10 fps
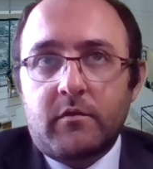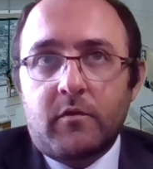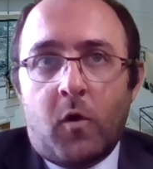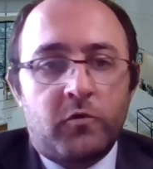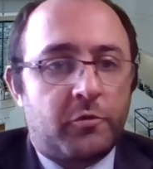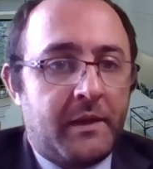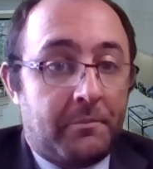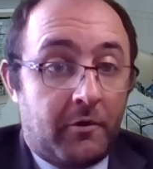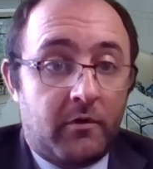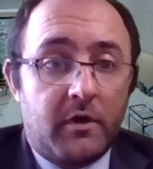Older
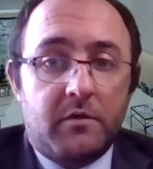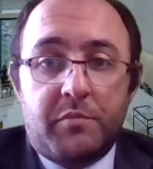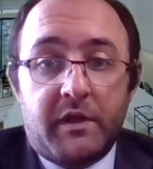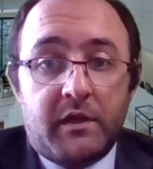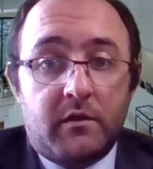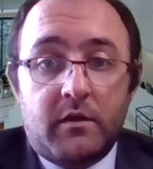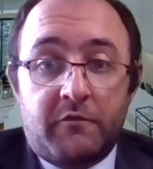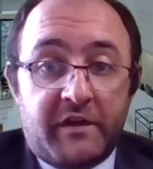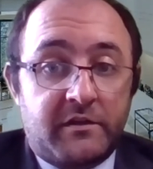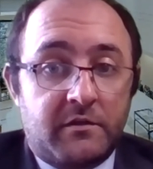people being
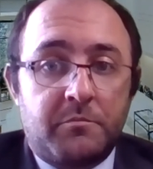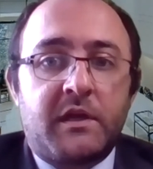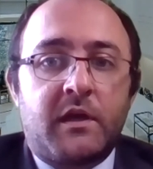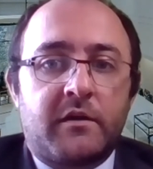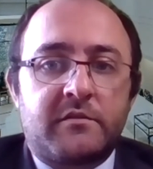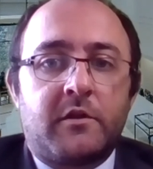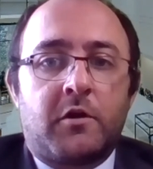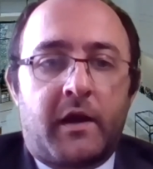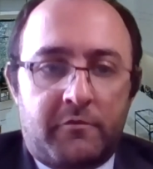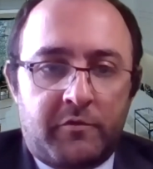evicted because
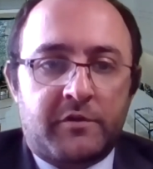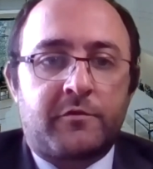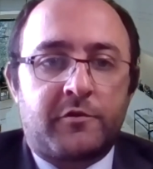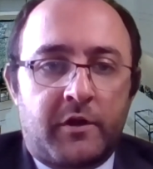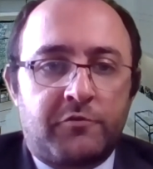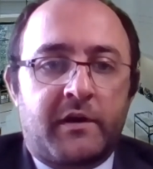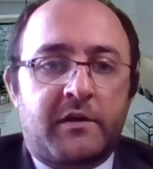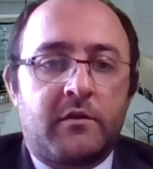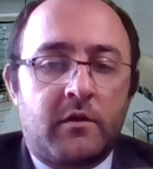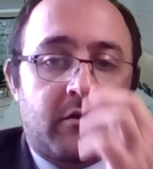they're at risk for
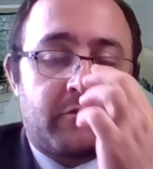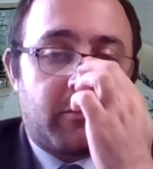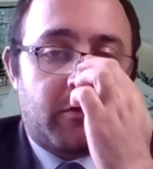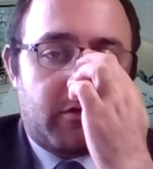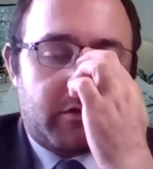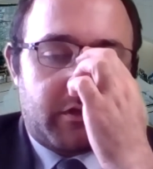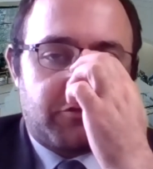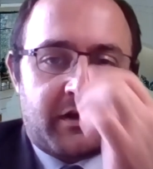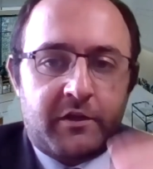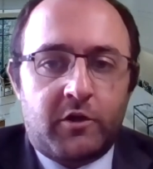contracting
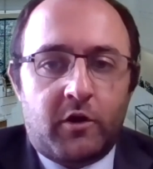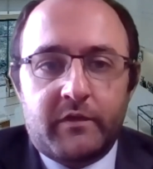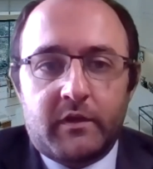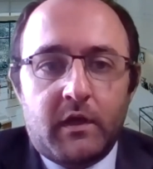COVID.